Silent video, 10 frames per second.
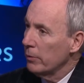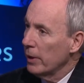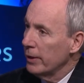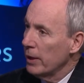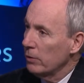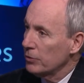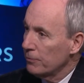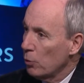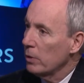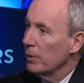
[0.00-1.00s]
right now is
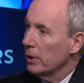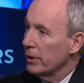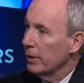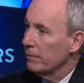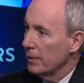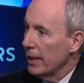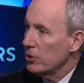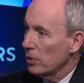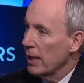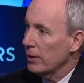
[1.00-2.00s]
affordability and
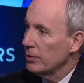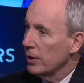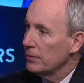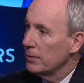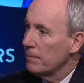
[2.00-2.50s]
financial access.